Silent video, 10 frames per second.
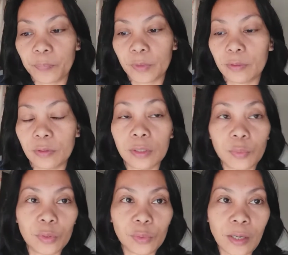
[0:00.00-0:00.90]
since we
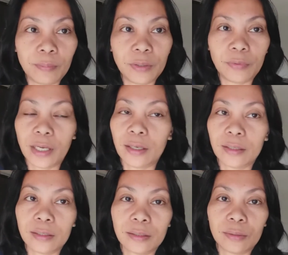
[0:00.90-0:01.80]
don't have beef,
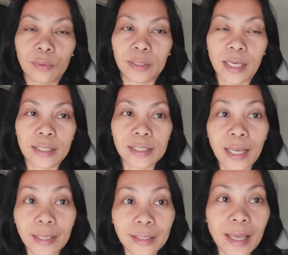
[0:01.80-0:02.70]
as what I
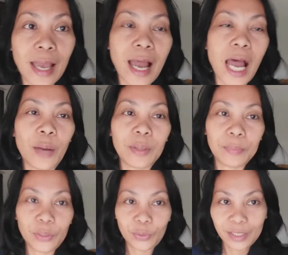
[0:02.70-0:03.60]
said, I will be
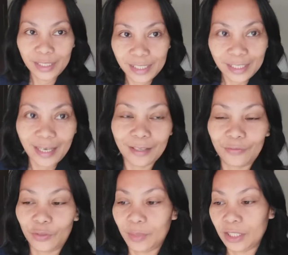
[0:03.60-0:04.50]
using chicken
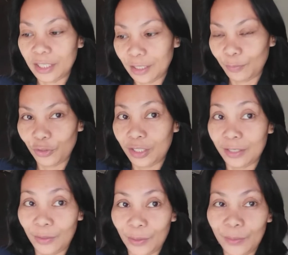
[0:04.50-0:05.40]
for my chicken pochero.